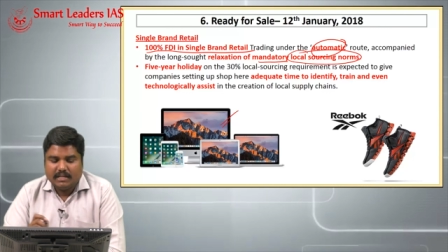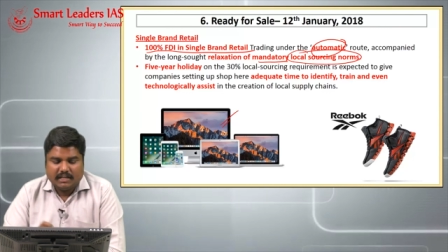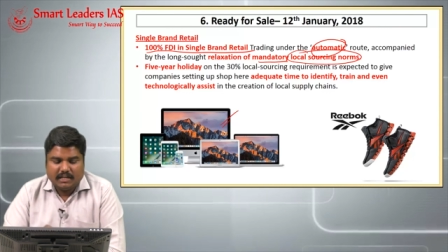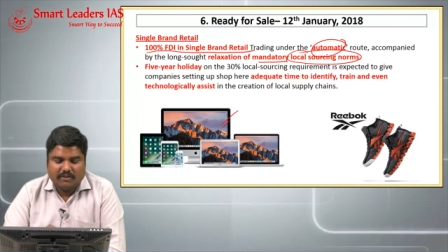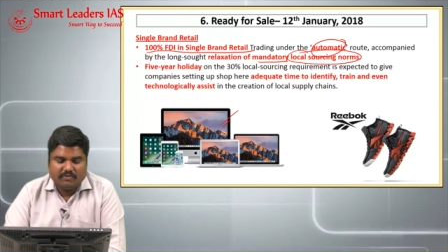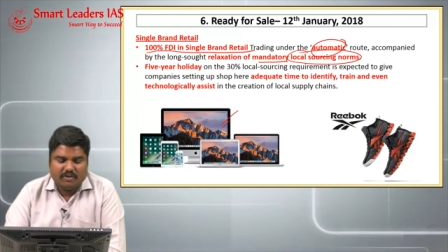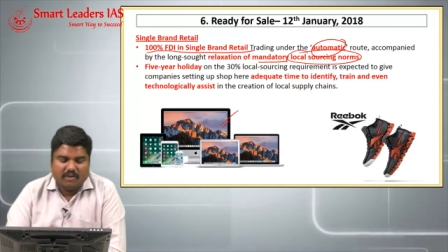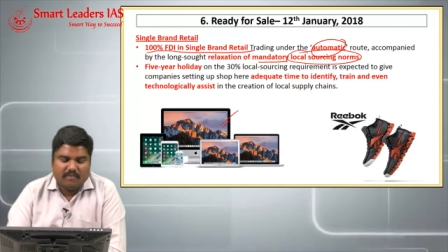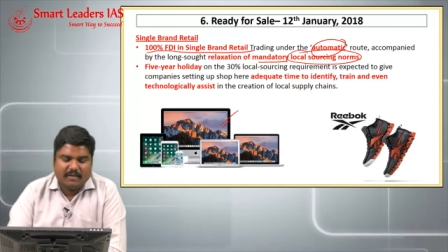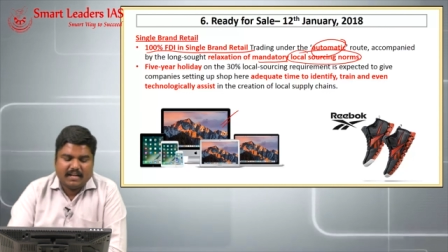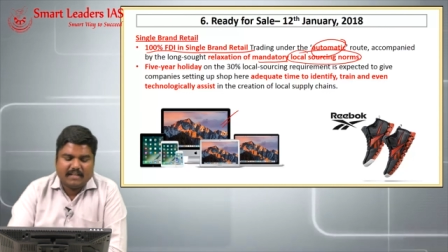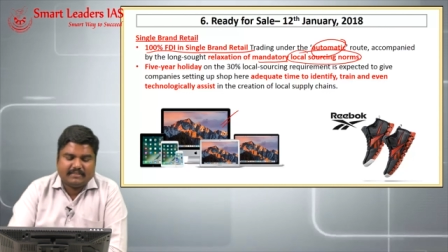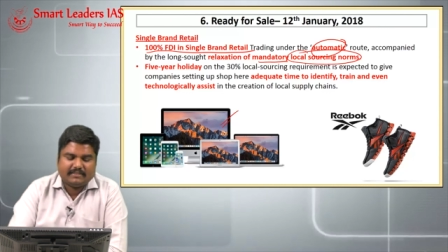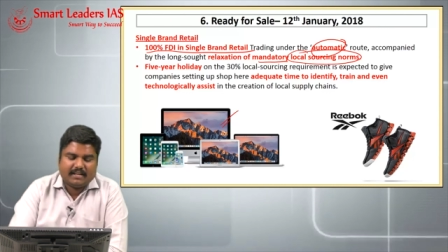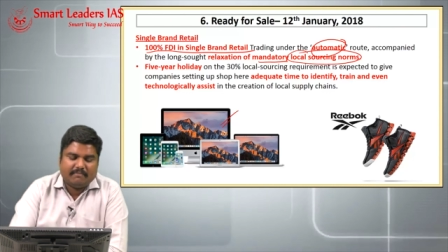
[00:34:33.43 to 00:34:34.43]
Now government
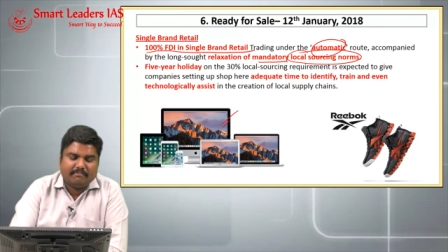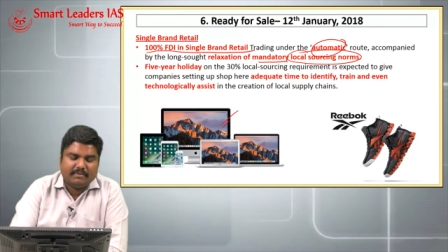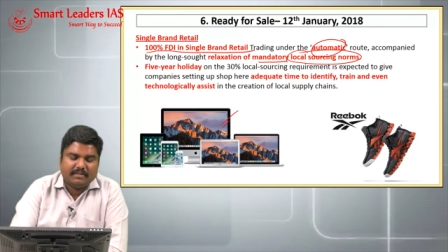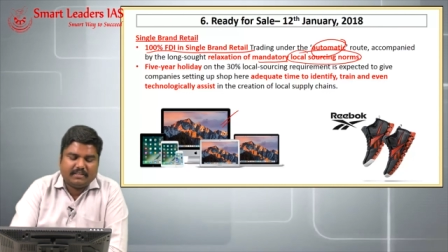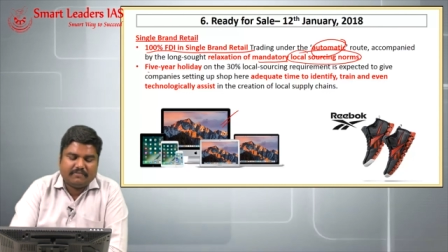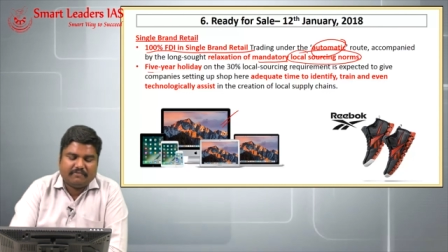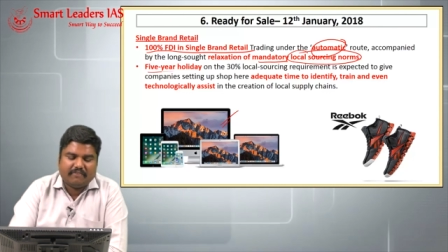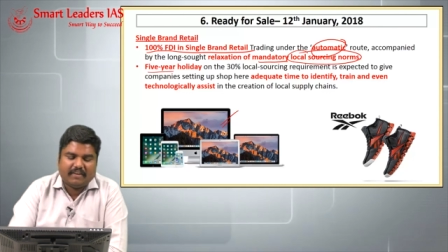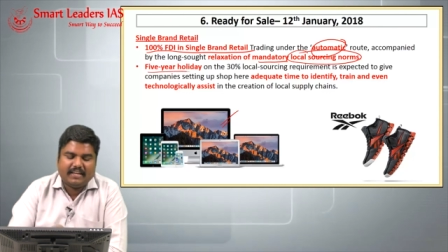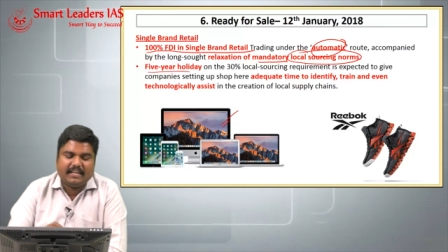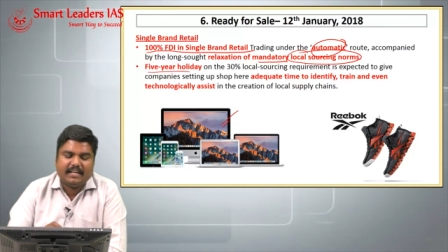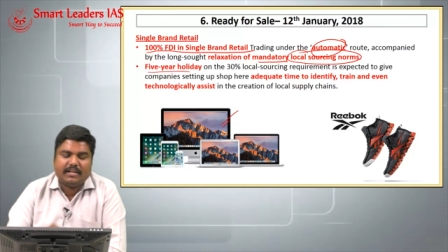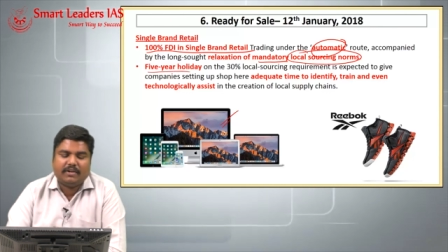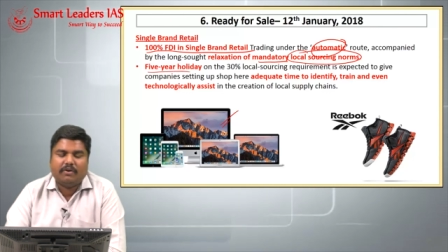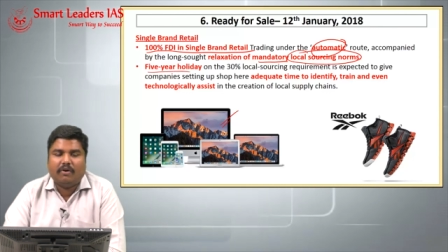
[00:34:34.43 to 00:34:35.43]
has come with 5
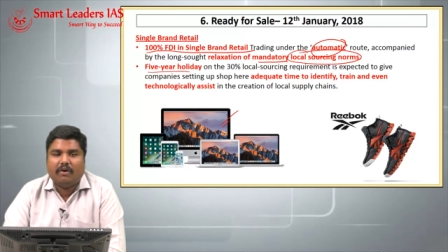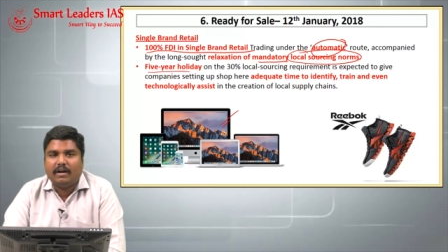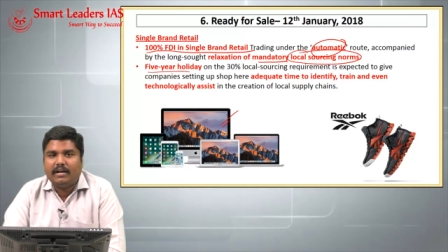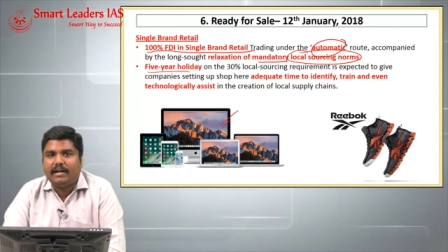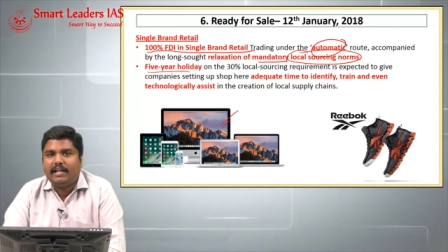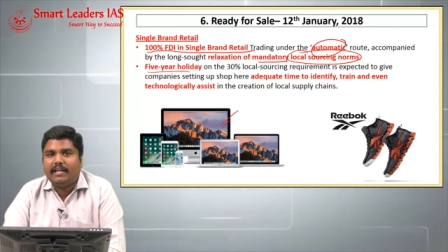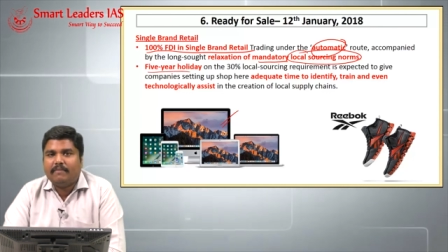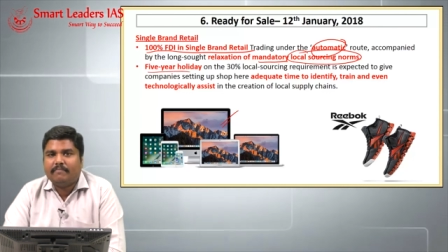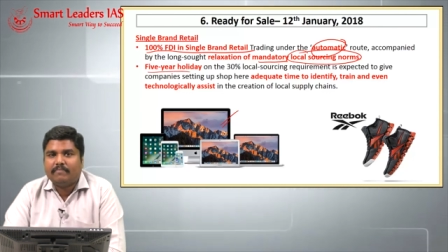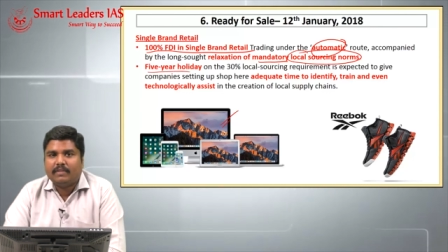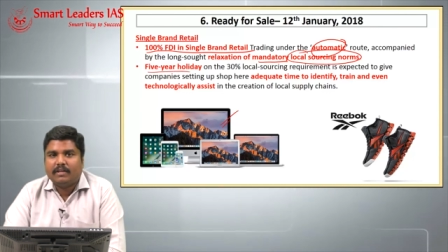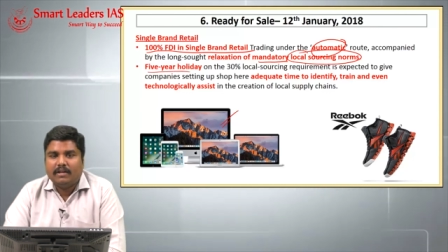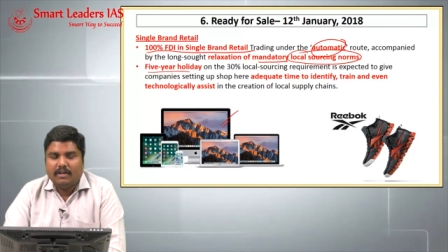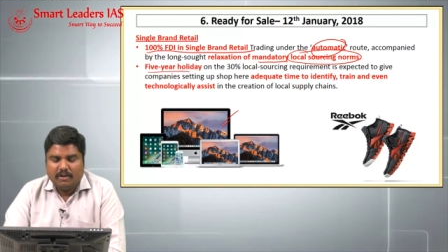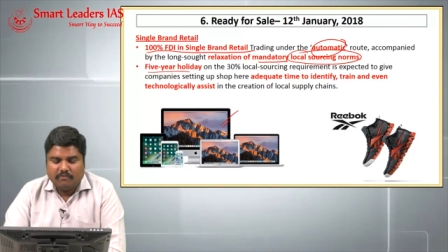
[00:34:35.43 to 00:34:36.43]
year holiday
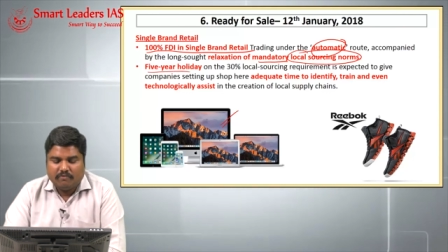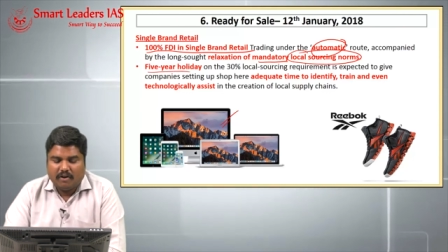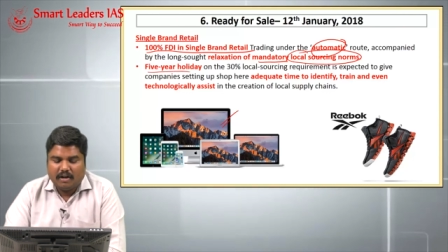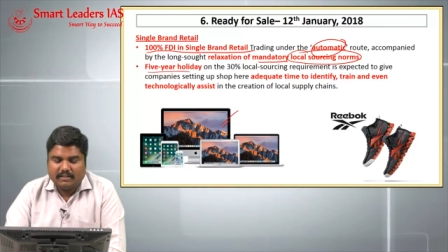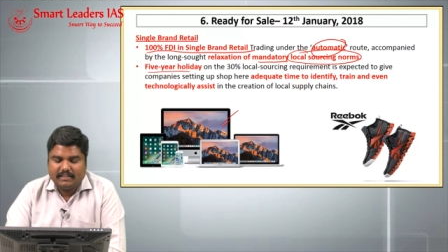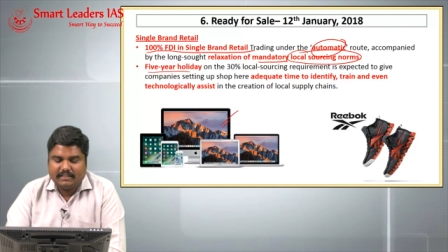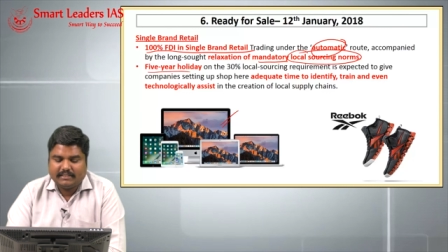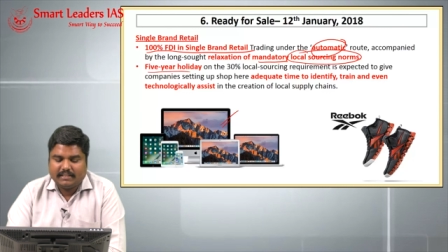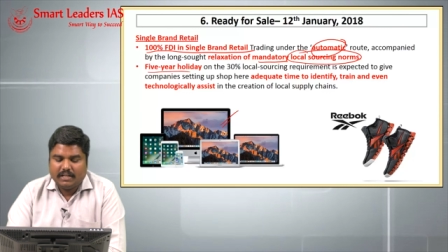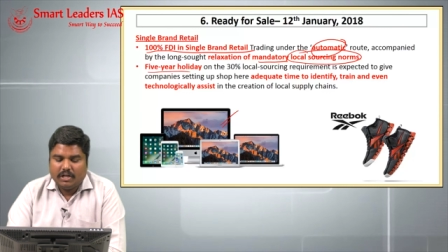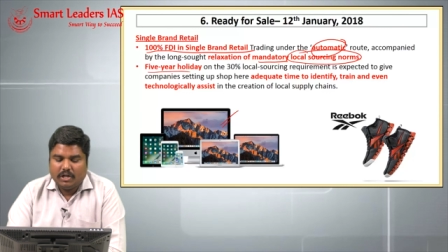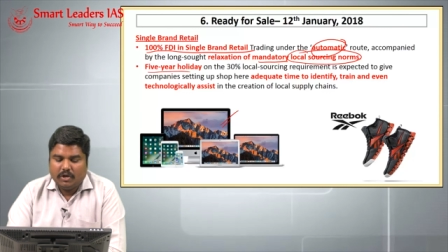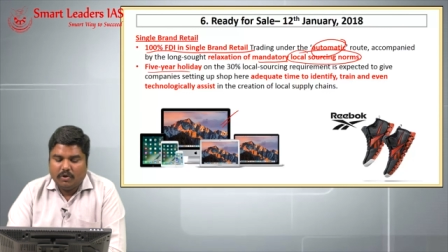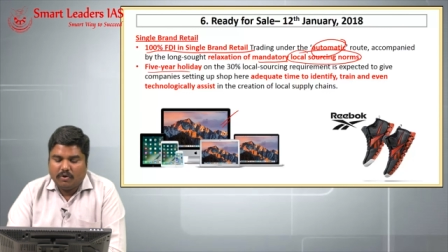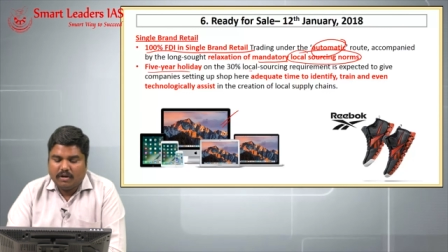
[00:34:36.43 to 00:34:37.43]
for this
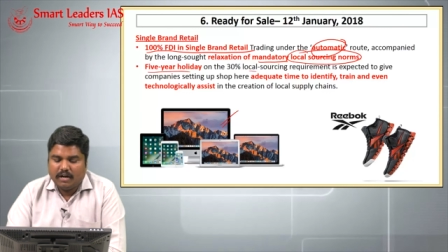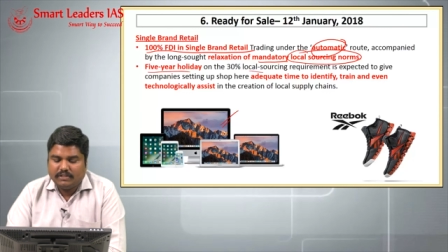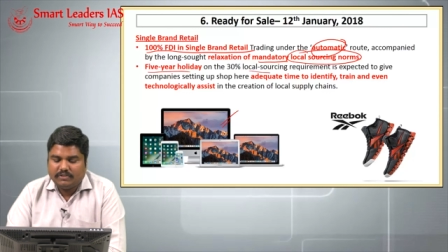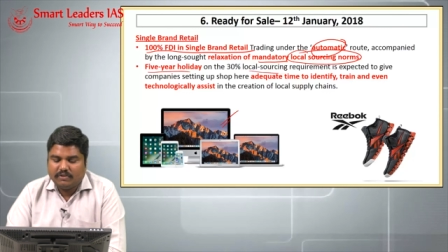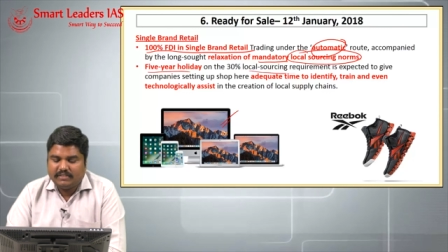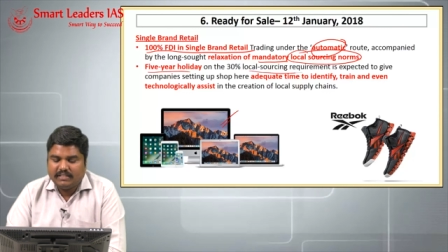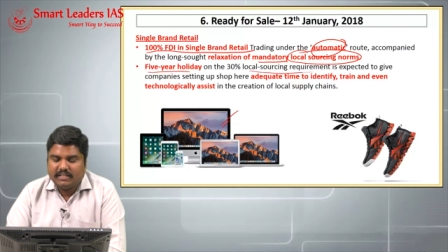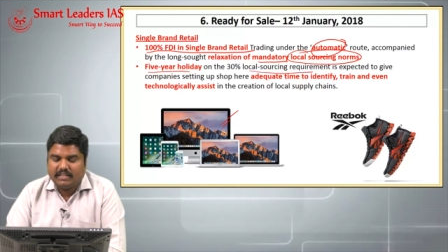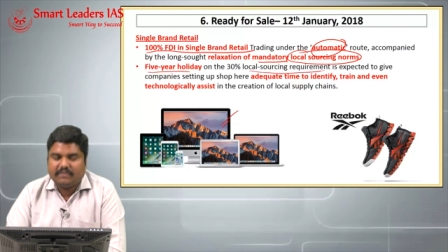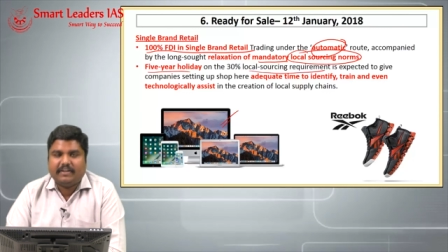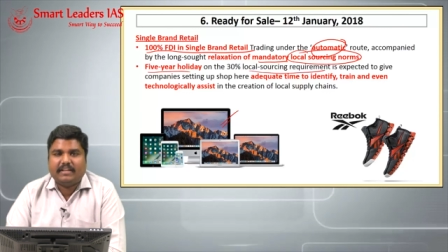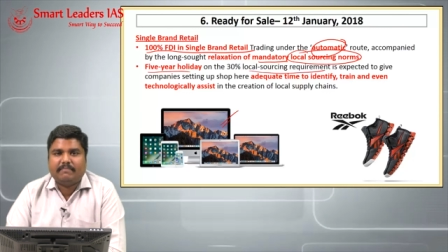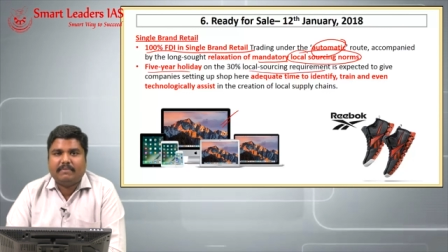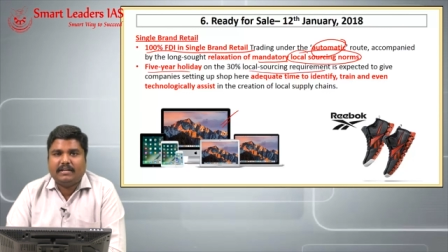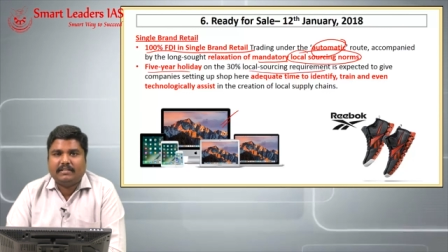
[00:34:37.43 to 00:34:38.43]
local sourcing
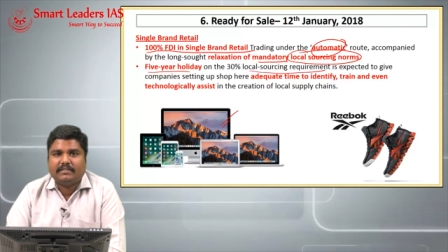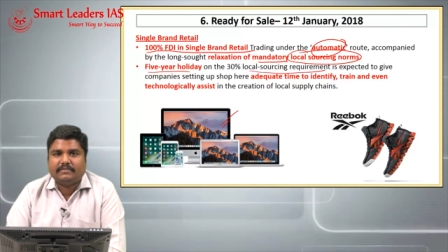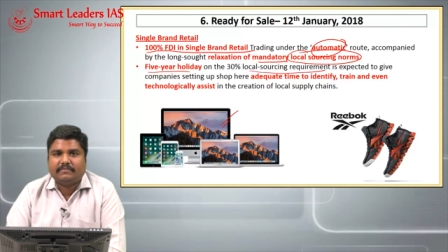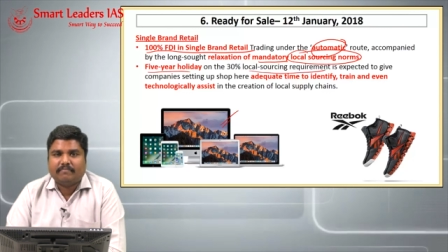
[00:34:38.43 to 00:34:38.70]
requirement,